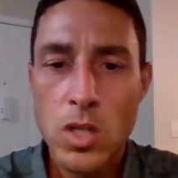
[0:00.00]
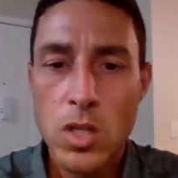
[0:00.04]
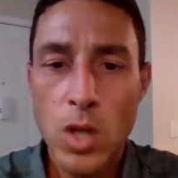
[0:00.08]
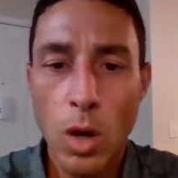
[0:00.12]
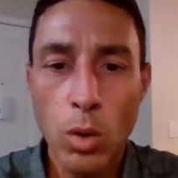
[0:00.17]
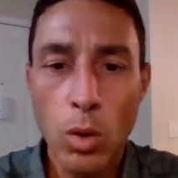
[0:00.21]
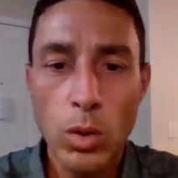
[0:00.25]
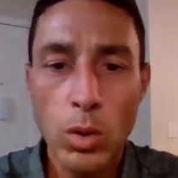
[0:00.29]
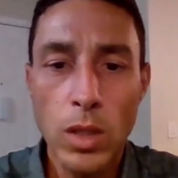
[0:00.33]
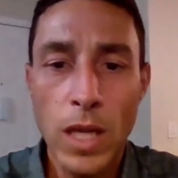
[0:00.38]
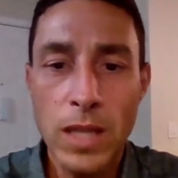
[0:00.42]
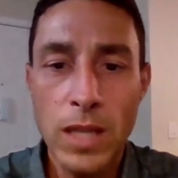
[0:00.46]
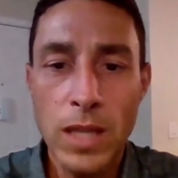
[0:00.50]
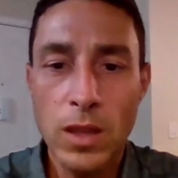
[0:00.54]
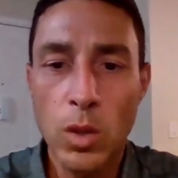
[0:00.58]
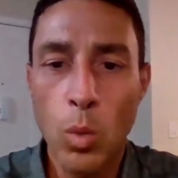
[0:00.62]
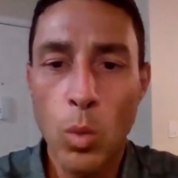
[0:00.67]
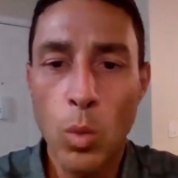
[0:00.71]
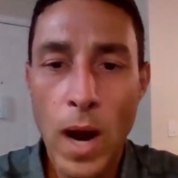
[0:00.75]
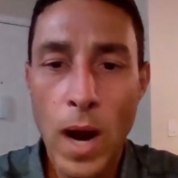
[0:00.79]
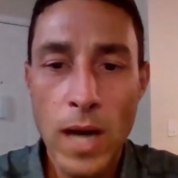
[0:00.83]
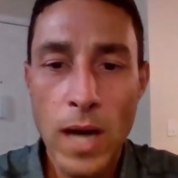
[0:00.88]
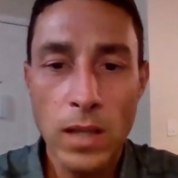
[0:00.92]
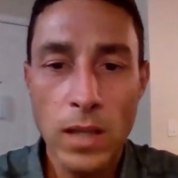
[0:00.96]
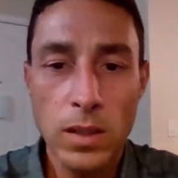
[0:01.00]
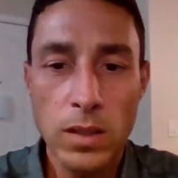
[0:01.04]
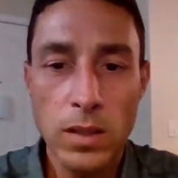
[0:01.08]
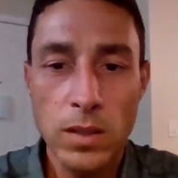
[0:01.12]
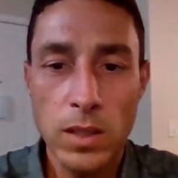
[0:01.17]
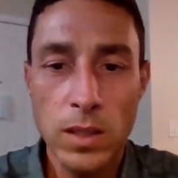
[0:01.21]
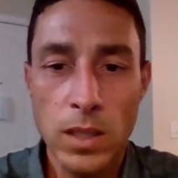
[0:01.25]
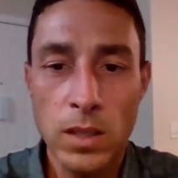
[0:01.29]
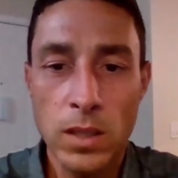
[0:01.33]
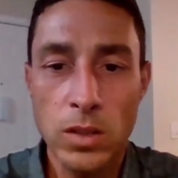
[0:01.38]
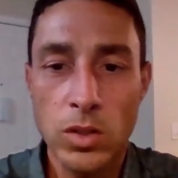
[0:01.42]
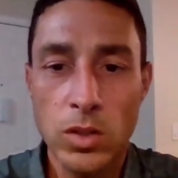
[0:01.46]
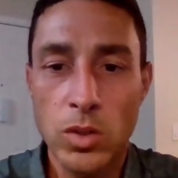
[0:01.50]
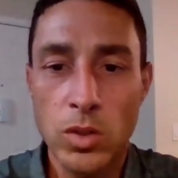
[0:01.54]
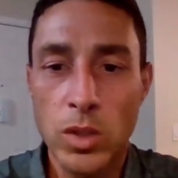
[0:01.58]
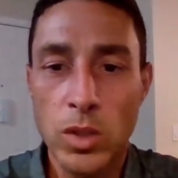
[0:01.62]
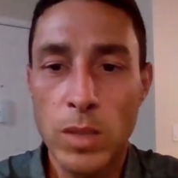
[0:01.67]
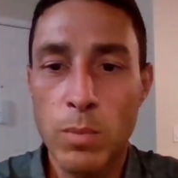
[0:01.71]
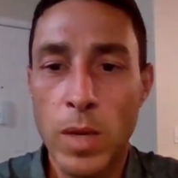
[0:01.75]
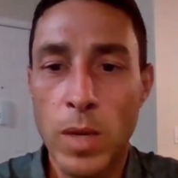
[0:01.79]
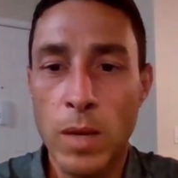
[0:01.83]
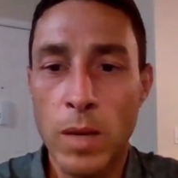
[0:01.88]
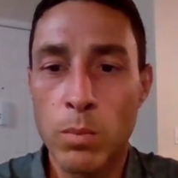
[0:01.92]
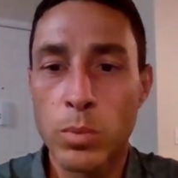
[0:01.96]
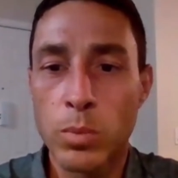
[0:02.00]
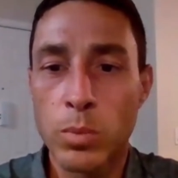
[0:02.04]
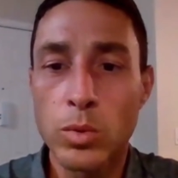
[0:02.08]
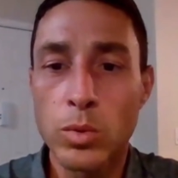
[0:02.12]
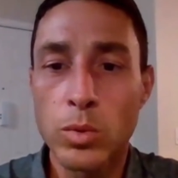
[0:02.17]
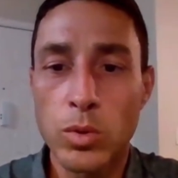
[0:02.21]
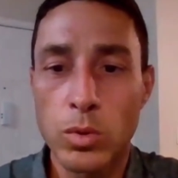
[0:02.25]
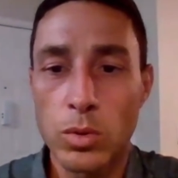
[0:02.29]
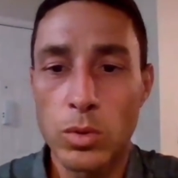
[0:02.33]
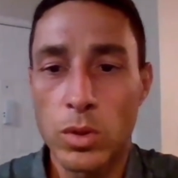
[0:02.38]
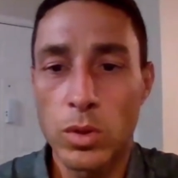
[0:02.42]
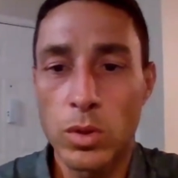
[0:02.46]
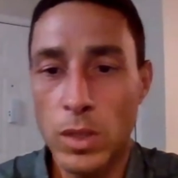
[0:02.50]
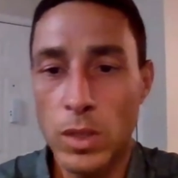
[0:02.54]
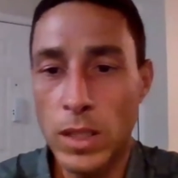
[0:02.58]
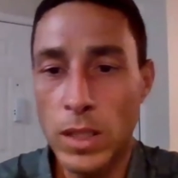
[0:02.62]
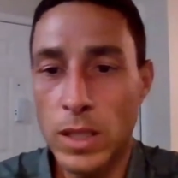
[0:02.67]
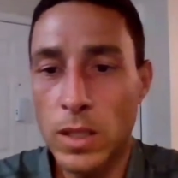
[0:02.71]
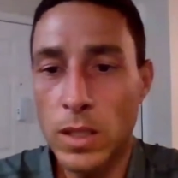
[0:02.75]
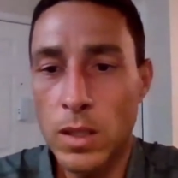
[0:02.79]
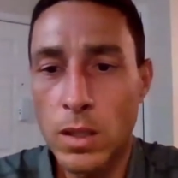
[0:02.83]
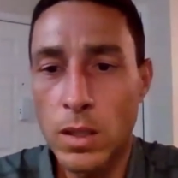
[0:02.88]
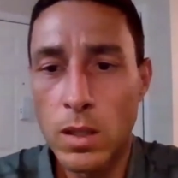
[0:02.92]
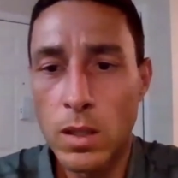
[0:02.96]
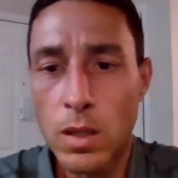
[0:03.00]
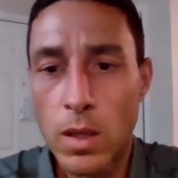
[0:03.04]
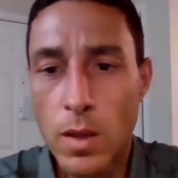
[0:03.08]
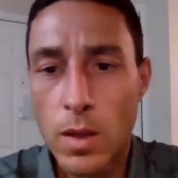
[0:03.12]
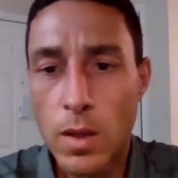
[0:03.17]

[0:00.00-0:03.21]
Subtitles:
Don't let the wireless industry bamboozle you here.